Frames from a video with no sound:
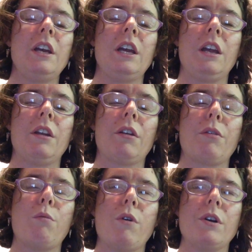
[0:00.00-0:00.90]
in the
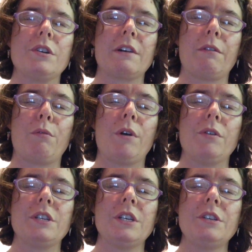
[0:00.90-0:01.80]
Wars of the
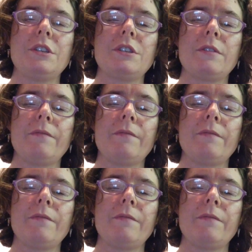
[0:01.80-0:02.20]
Roses,